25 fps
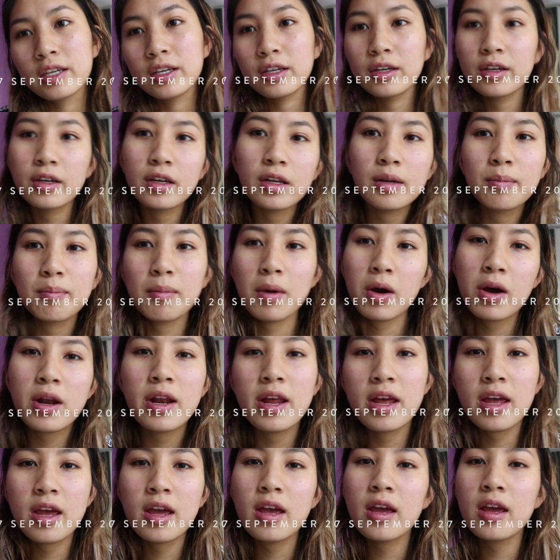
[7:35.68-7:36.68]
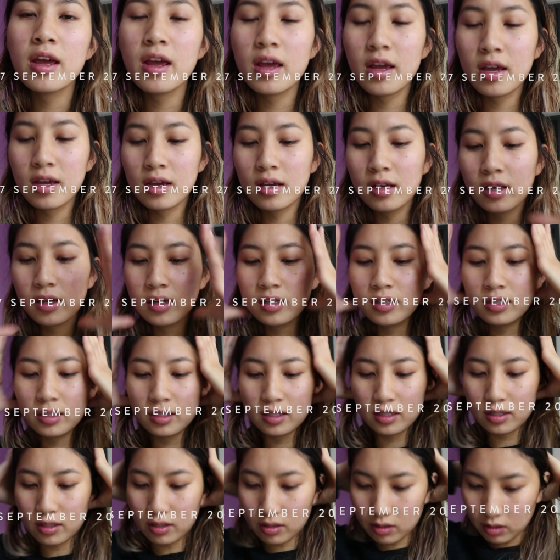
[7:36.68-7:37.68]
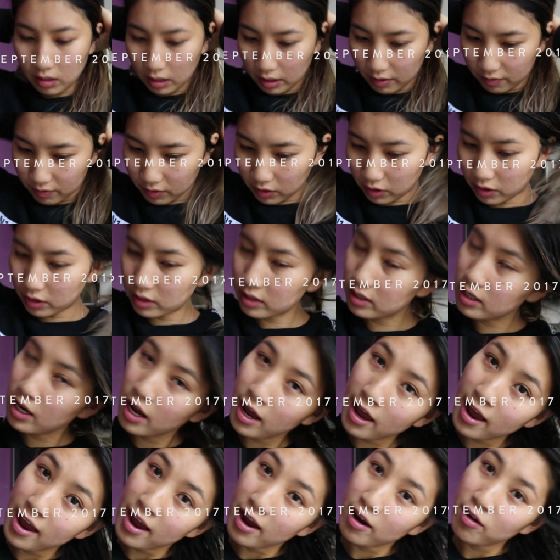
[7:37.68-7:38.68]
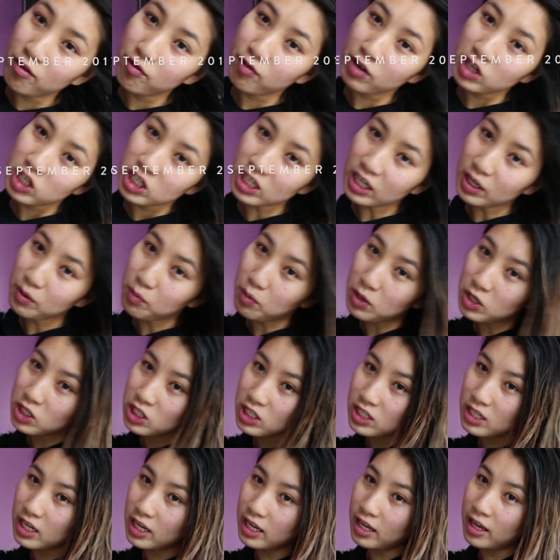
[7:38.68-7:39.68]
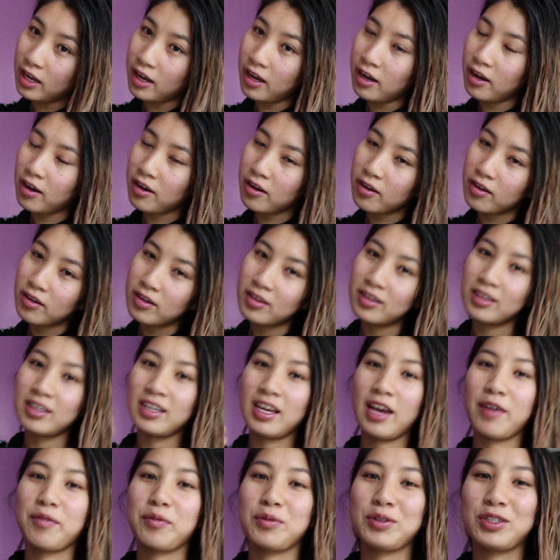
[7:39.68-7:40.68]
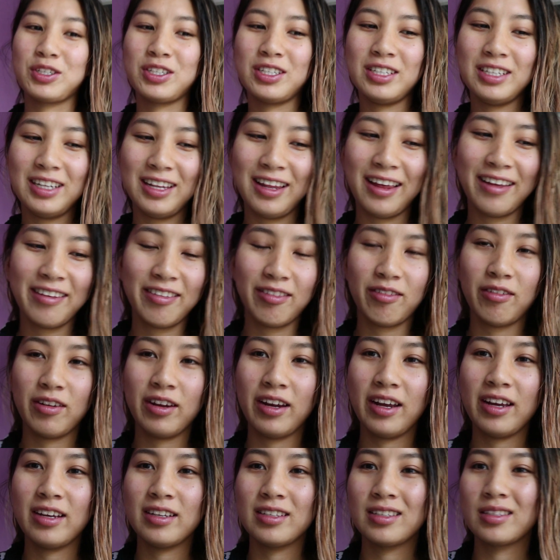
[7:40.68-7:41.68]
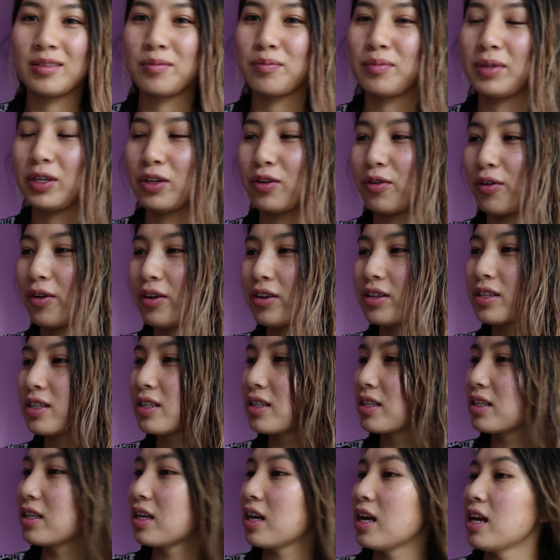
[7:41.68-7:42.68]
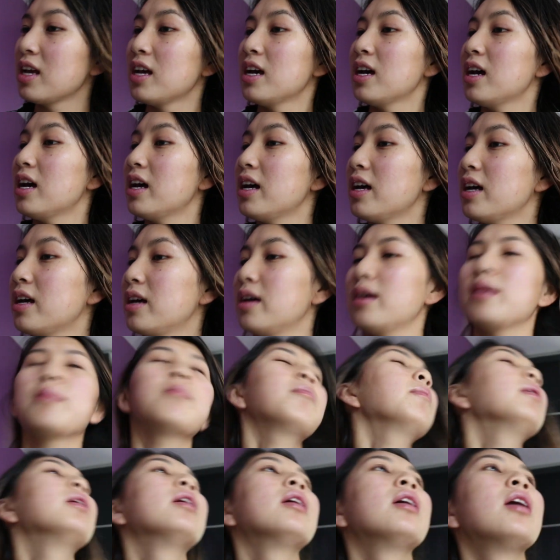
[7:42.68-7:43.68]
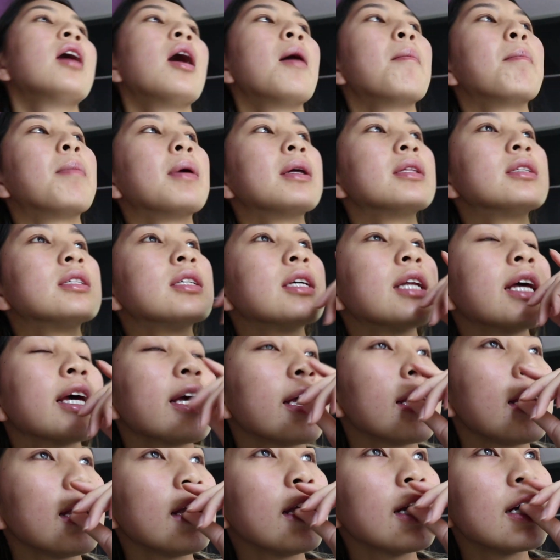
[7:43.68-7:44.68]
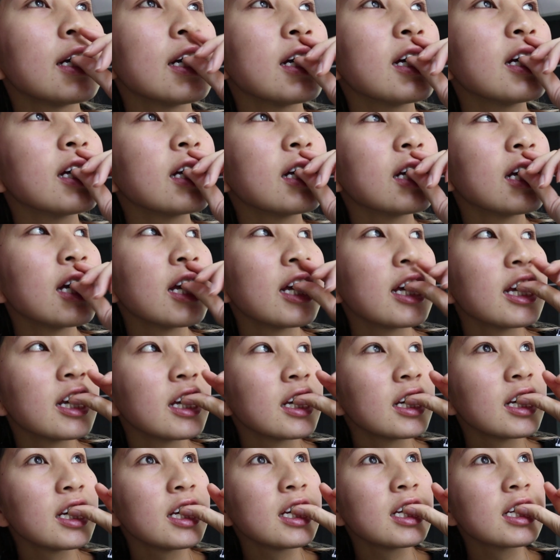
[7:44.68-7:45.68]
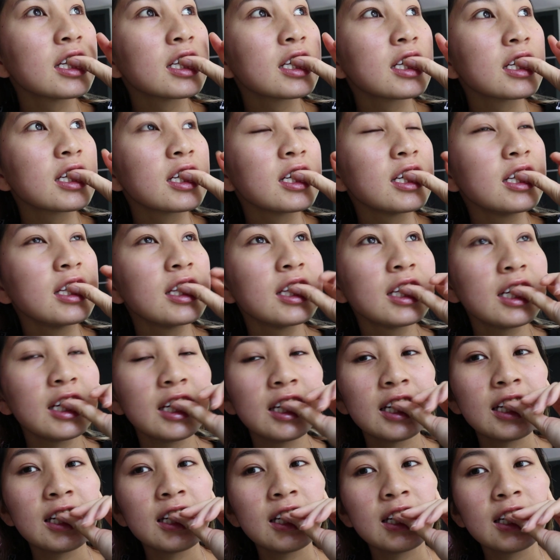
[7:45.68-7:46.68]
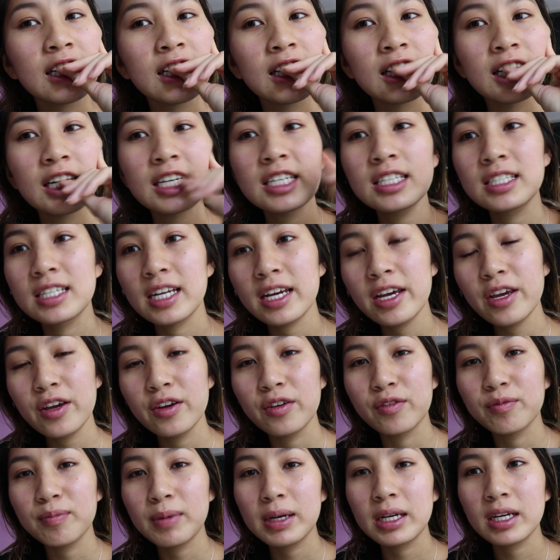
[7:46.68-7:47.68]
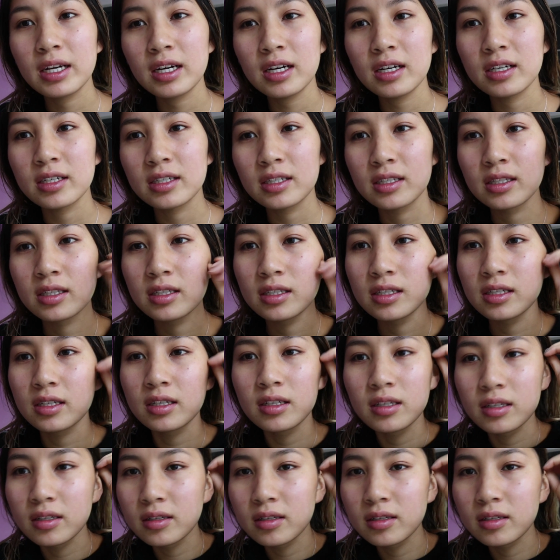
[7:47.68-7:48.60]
Good morning. So I've got freshly washed hair. Haven't washed it in like 3 days. A bit gross. But today it's the last day of my cast.